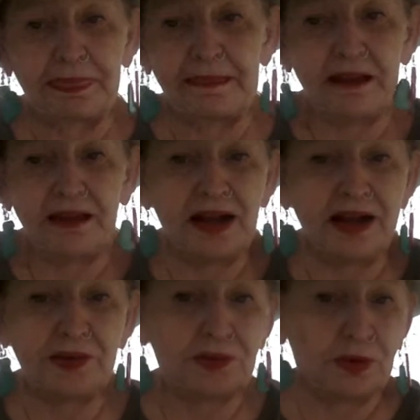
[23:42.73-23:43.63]
I, I
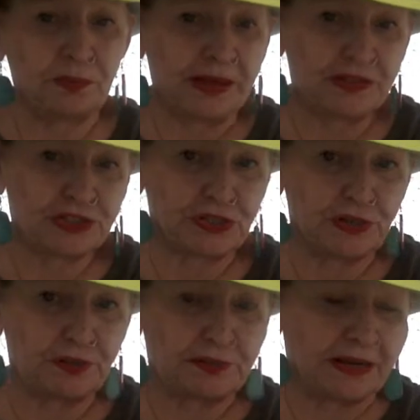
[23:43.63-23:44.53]
don't know about
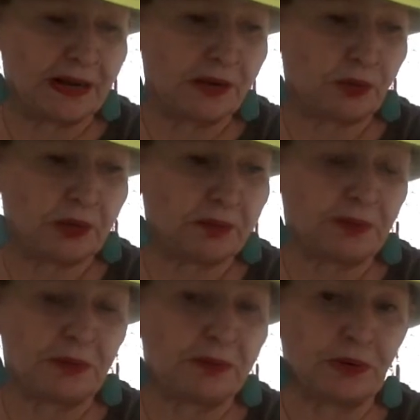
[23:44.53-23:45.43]
you, but I don't want to be
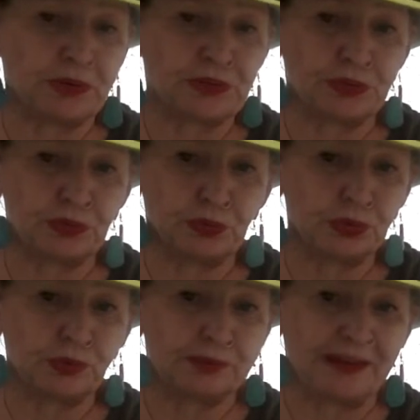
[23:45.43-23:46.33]
a person
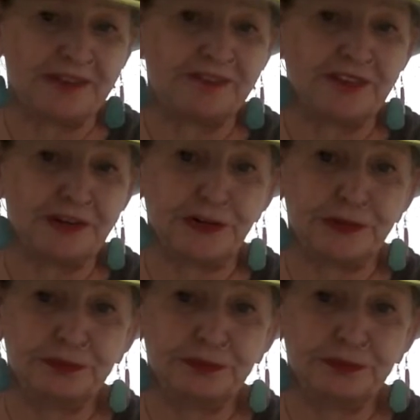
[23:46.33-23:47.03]
ruled by fear.